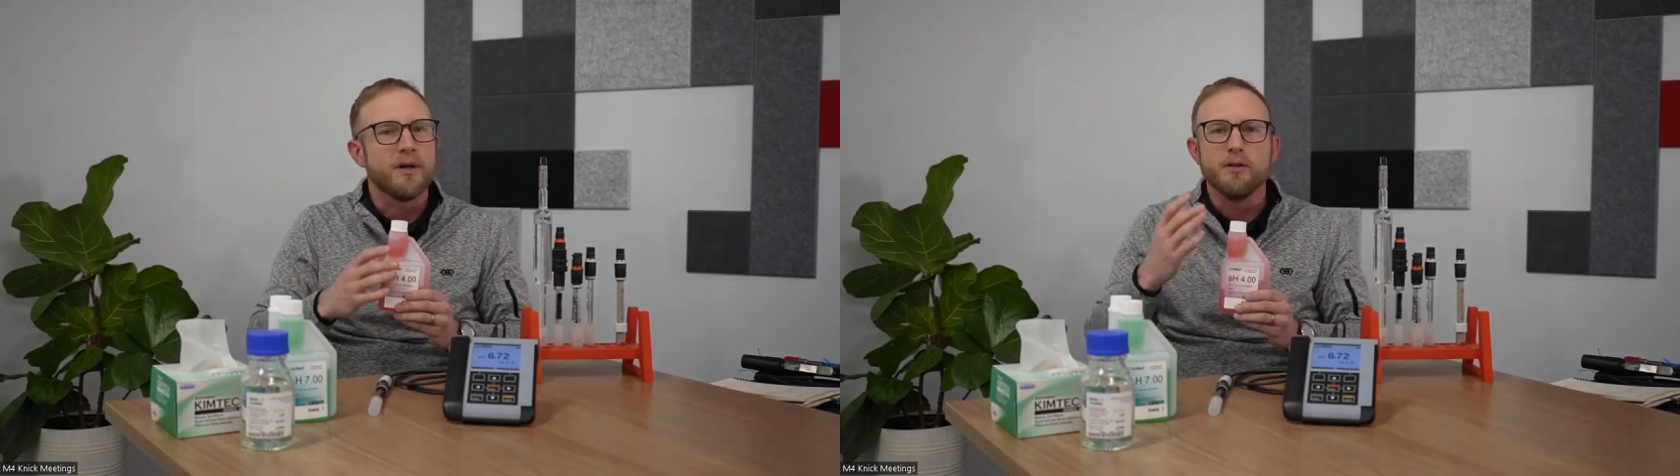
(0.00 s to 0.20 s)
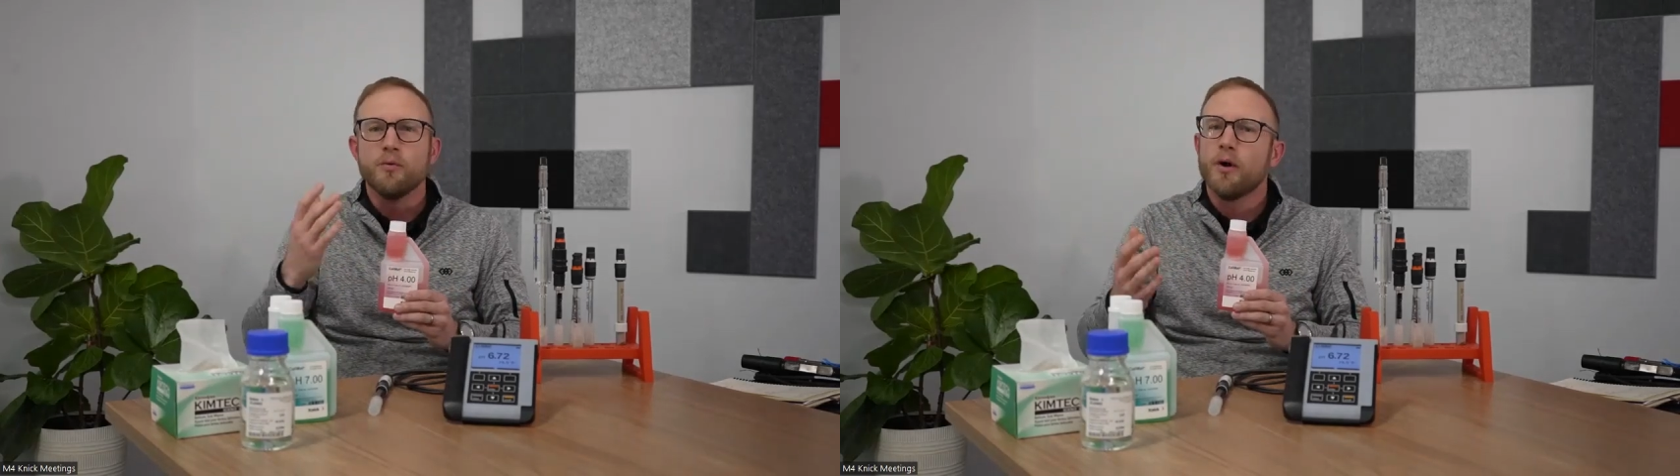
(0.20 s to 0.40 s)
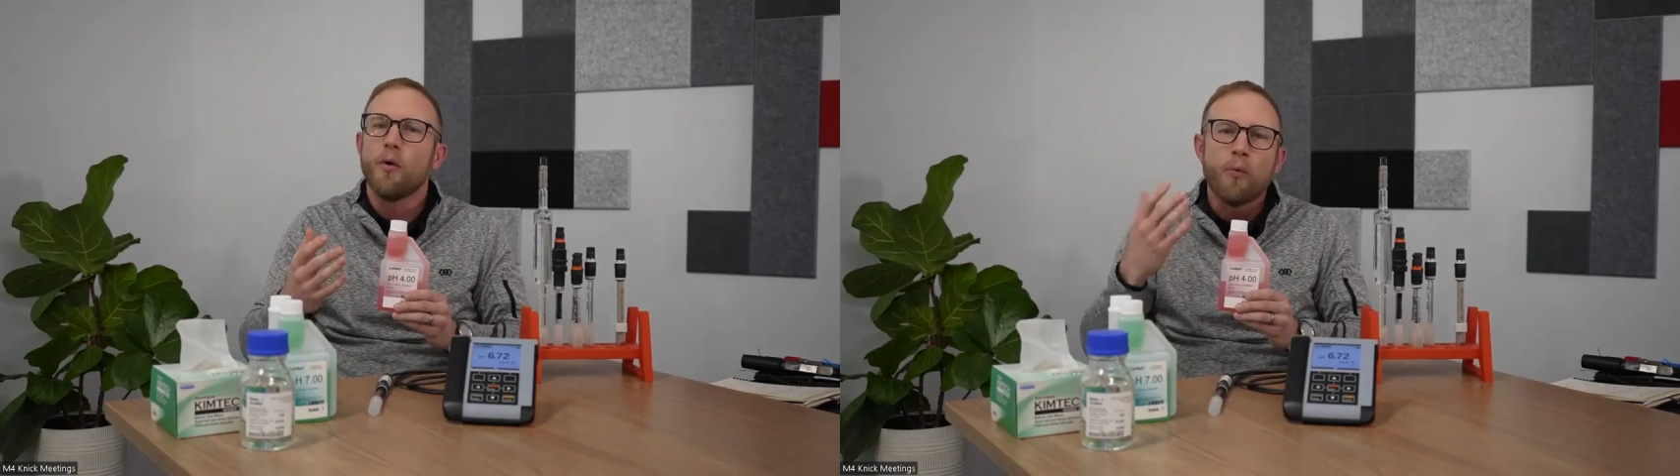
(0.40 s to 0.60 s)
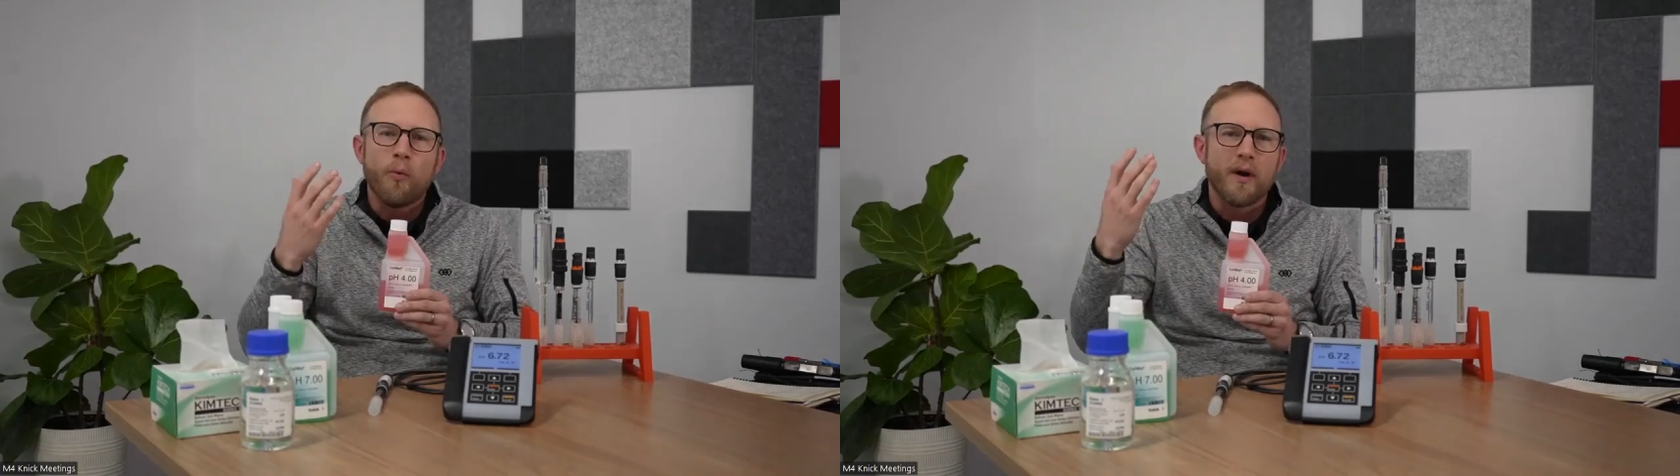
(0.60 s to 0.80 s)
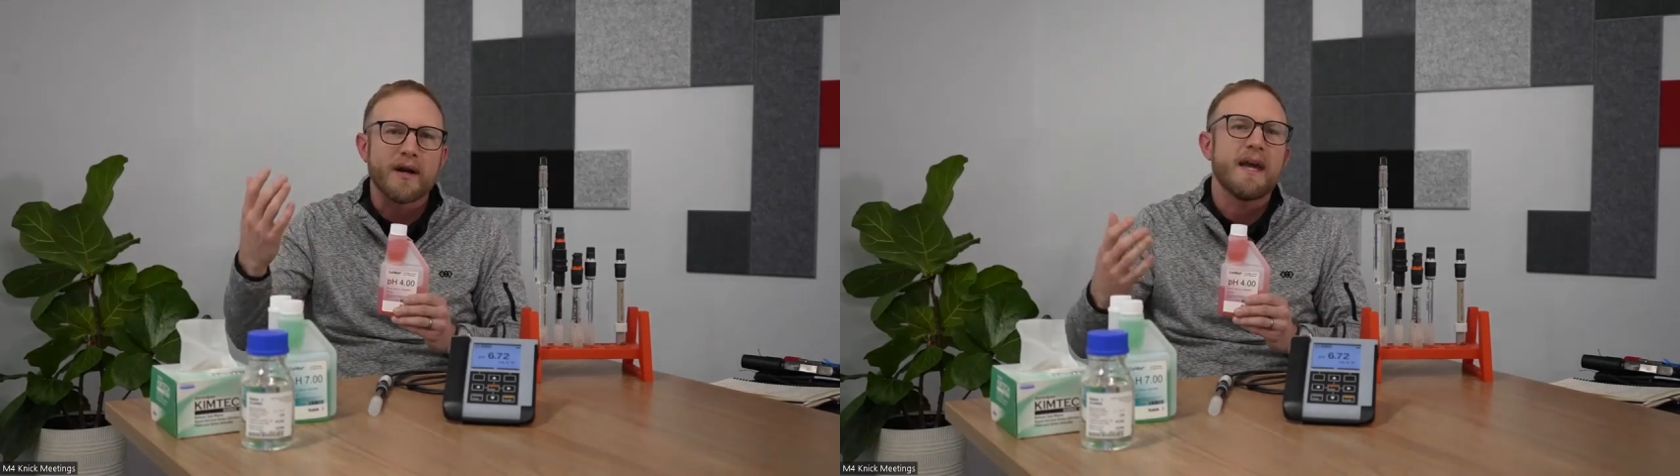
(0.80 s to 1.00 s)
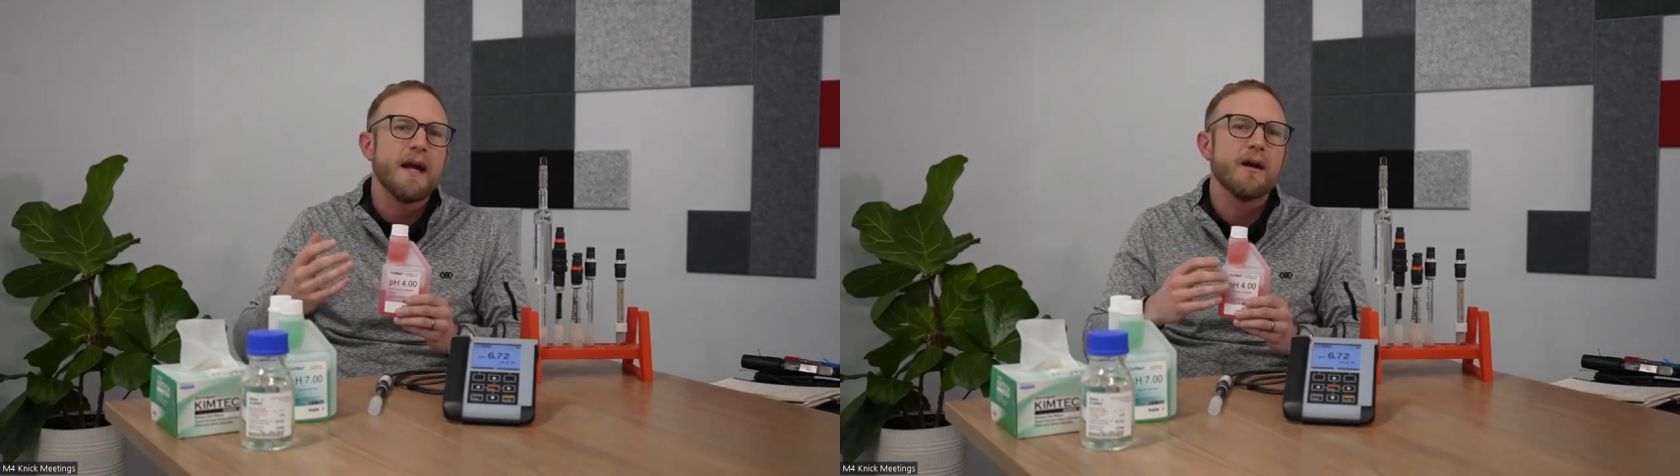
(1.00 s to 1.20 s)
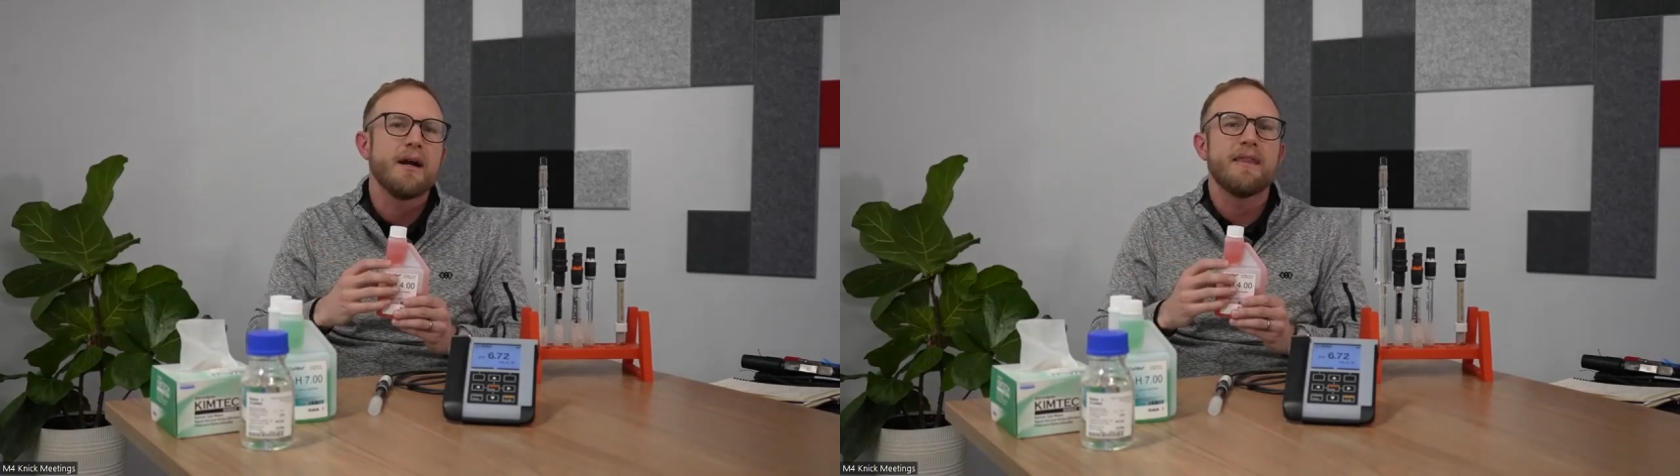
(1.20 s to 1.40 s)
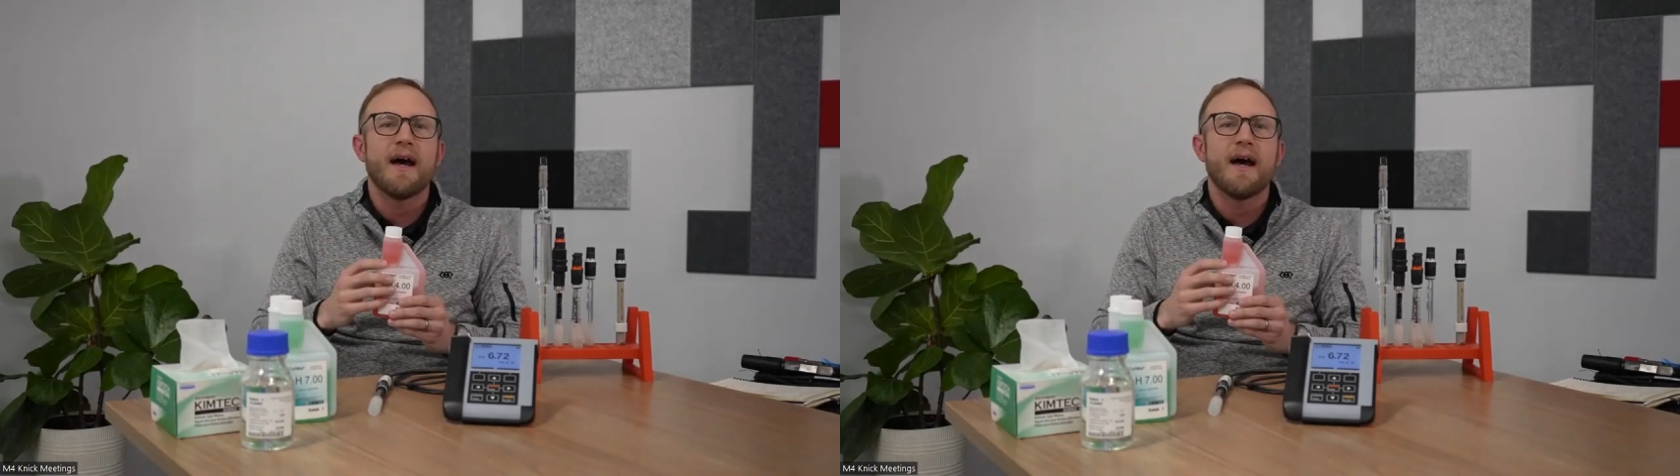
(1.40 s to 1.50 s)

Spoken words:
but you don't want to carry